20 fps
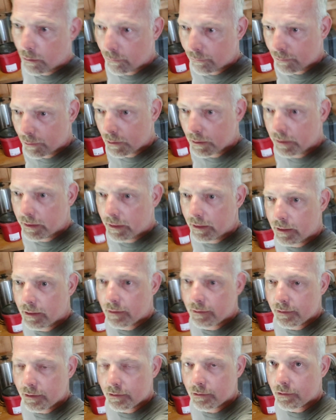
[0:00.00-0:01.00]
for a
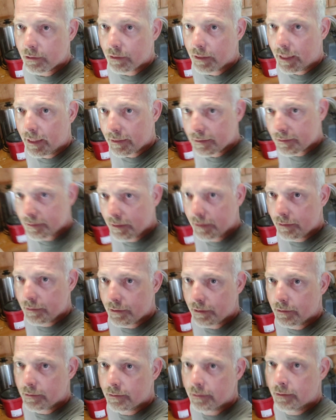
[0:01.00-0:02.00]
year since the last
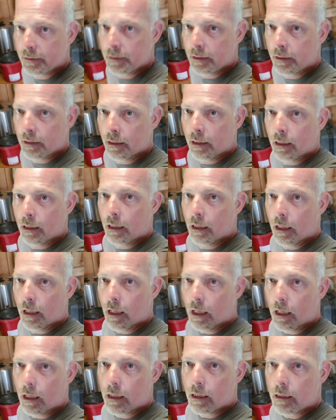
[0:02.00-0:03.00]
season.
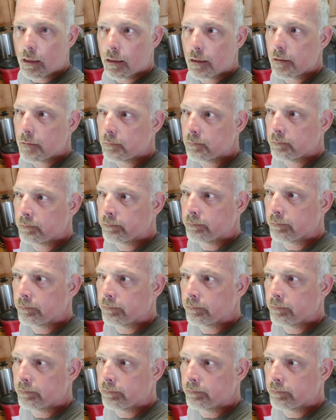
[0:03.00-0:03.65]
Then